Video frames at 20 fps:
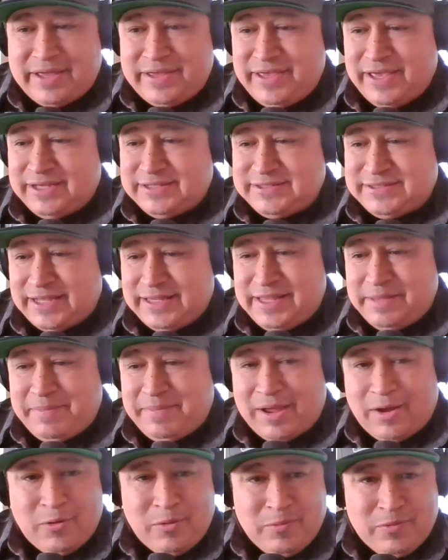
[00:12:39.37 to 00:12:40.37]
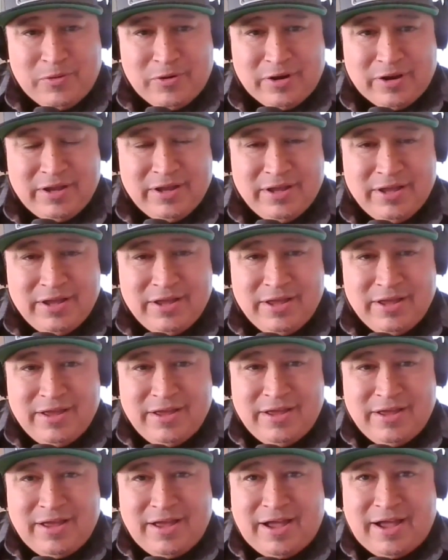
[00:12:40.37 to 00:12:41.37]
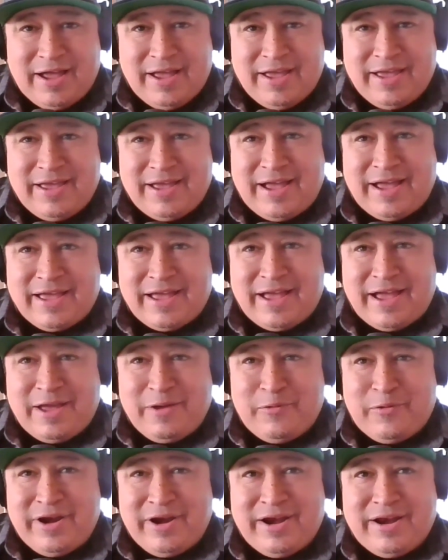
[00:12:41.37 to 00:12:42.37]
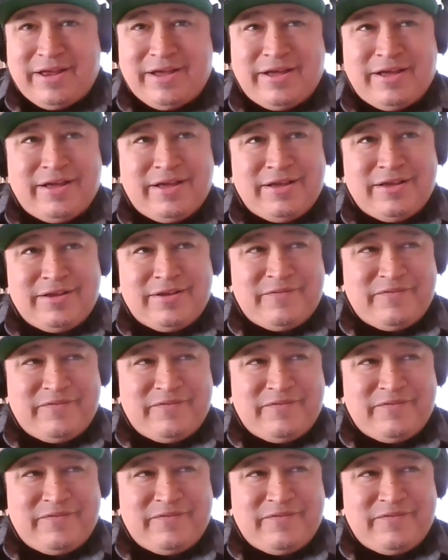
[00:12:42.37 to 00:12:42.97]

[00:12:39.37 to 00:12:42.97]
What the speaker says: And yes, I did my homework. I wanted to